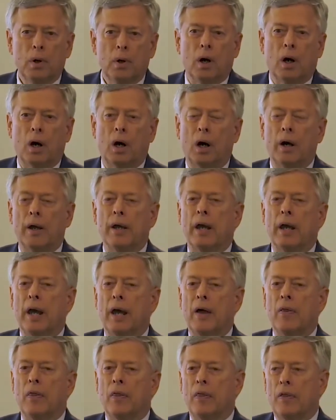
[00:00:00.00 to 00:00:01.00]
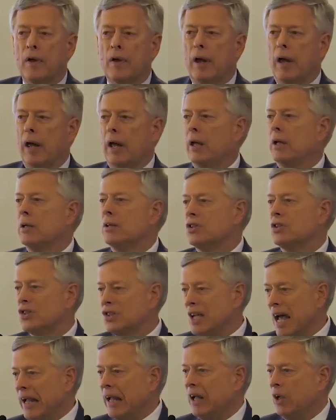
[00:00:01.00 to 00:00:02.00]
and the
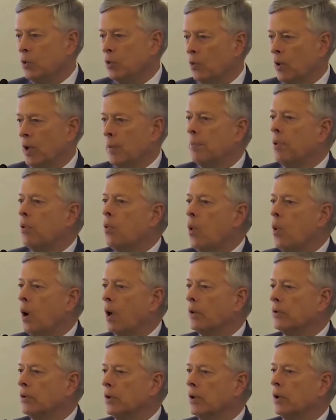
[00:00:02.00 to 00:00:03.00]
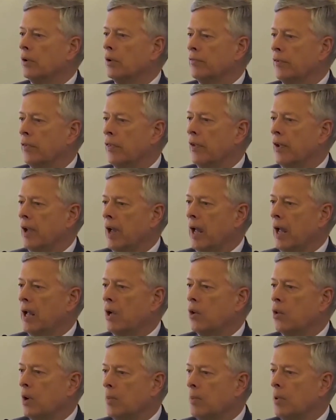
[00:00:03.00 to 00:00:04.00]
second report of the
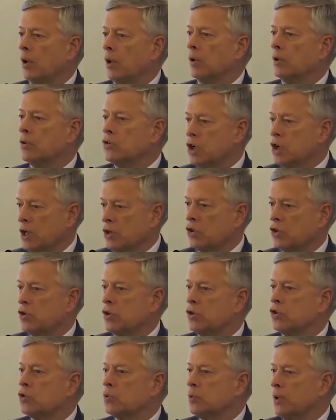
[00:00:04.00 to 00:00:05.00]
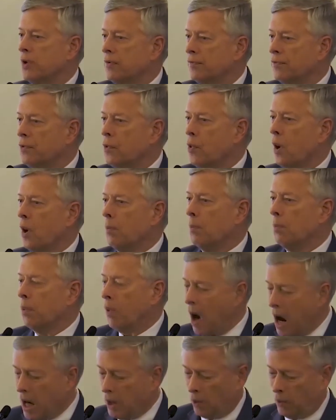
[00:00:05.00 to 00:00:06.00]
Criminal Justice Reform
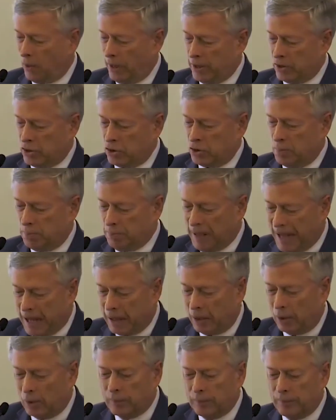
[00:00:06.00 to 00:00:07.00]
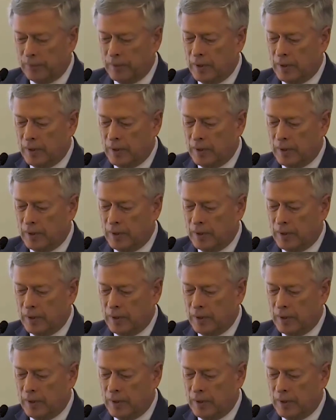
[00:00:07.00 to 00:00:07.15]
Progress Panel